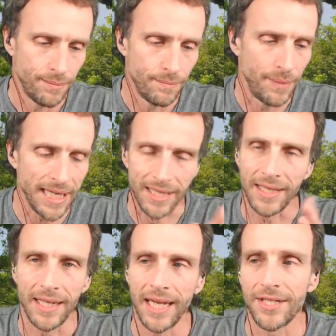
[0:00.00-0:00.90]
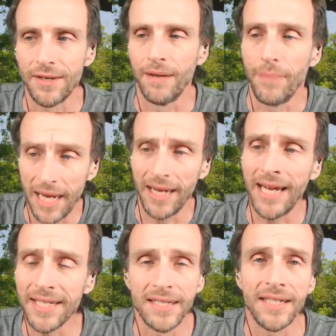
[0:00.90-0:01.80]
Basically, in
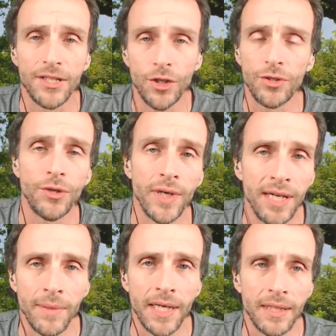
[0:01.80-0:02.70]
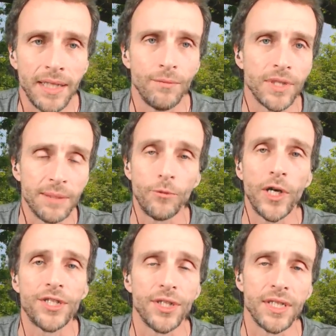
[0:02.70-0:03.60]
essence, it shoots you an email with some
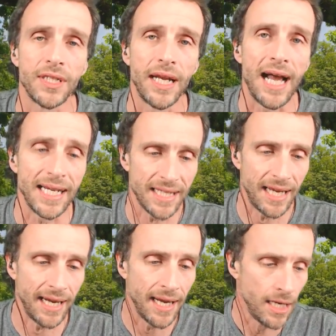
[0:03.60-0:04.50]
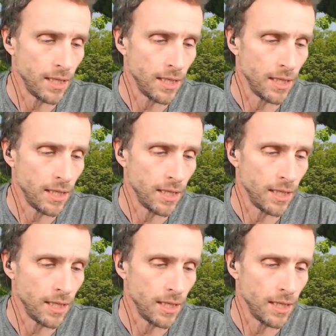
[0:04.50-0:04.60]
questions that I say,